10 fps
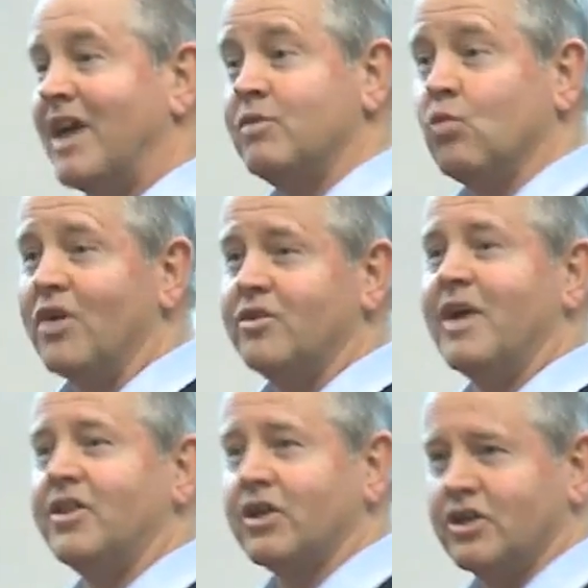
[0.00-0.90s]
make me
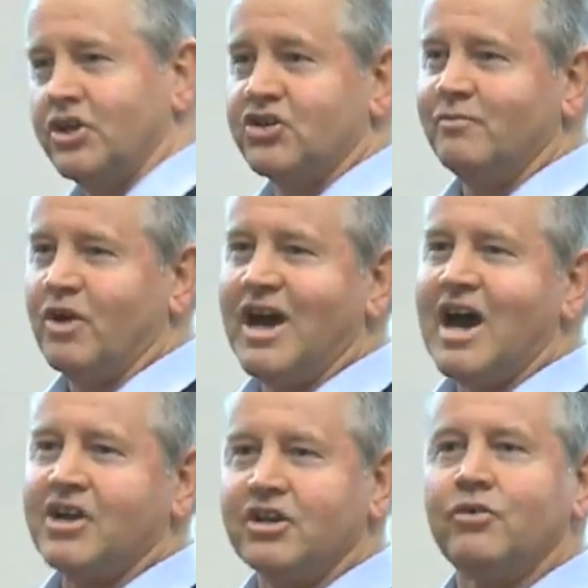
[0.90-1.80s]
wonder about the condition of my
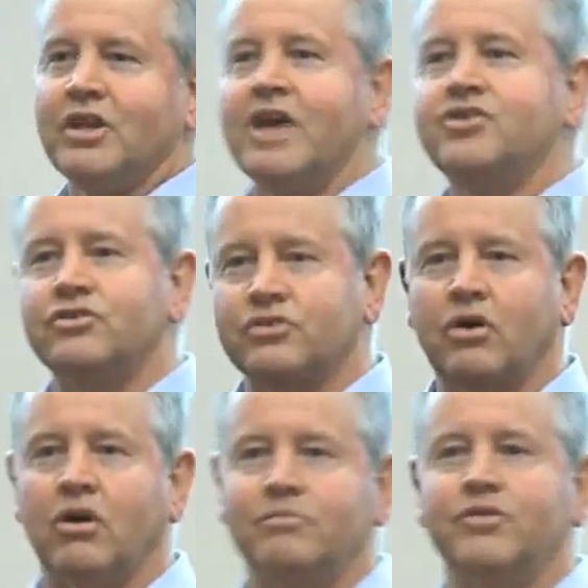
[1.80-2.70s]
heart in relation
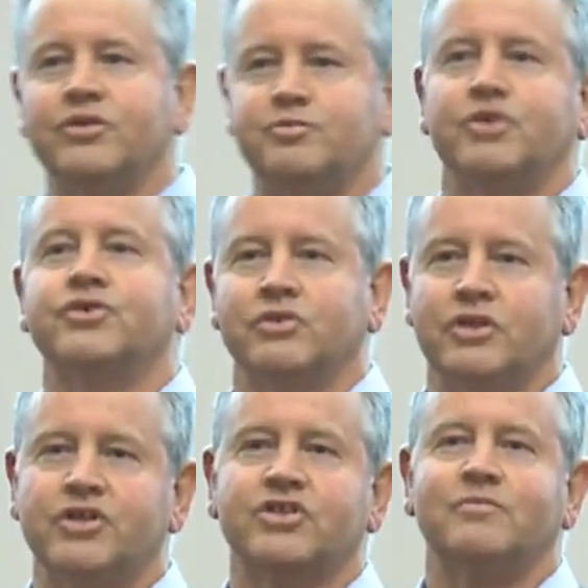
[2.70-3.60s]
to God, the
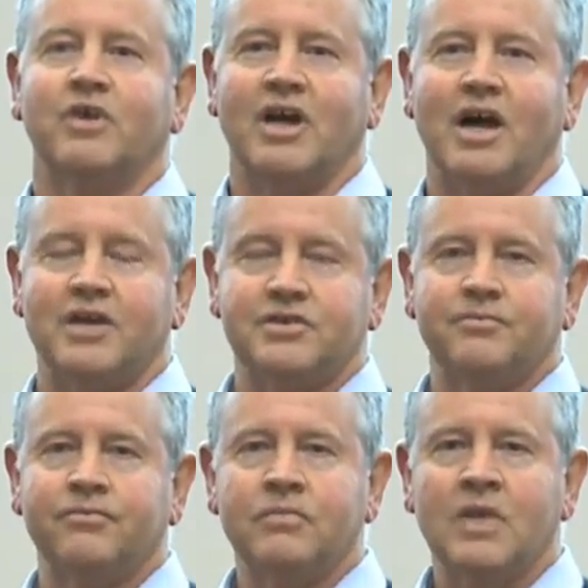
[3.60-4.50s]
spiritual condition of my heart.